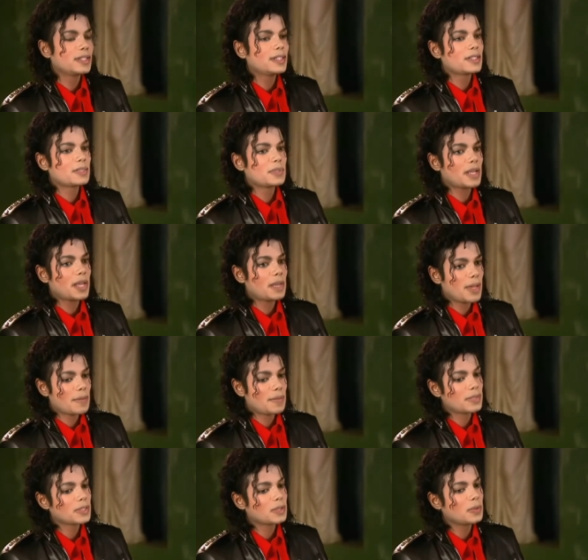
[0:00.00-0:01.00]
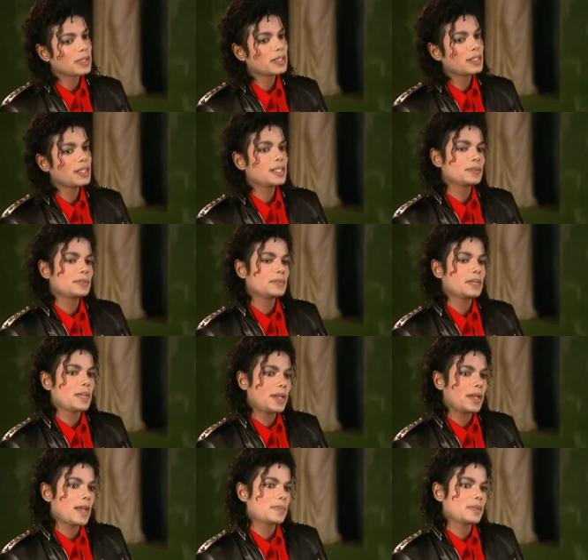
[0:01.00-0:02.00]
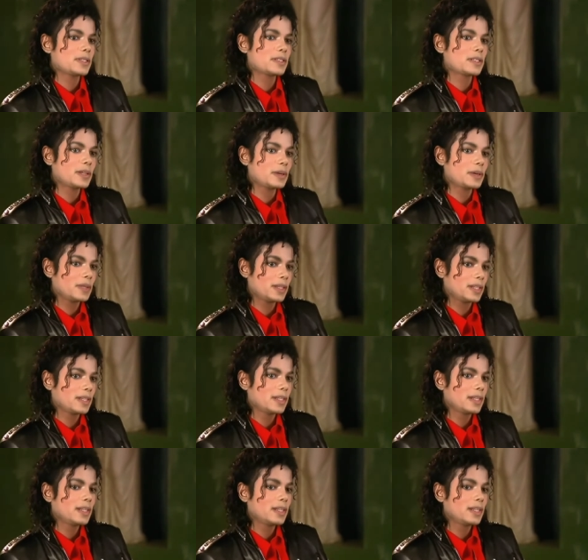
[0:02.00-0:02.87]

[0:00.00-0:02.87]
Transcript: Sometimes it happens it quickly, sometimes it happens slowly